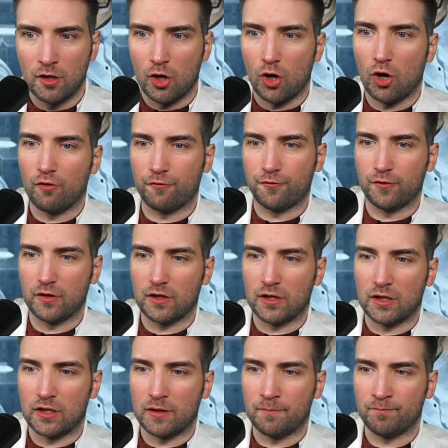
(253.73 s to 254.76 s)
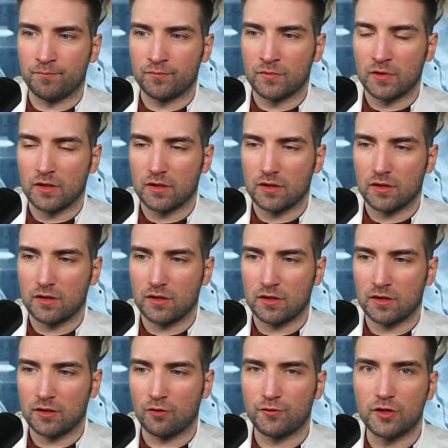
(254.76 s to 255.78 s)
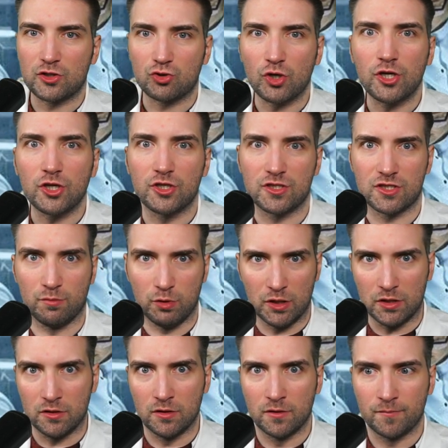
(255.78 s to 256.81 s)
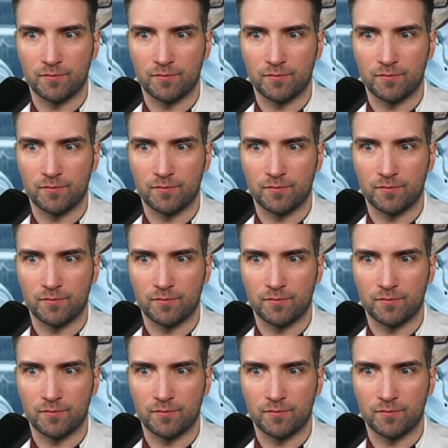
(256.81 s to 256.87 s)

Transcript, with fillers: of, um, uh, of the trigger discipline.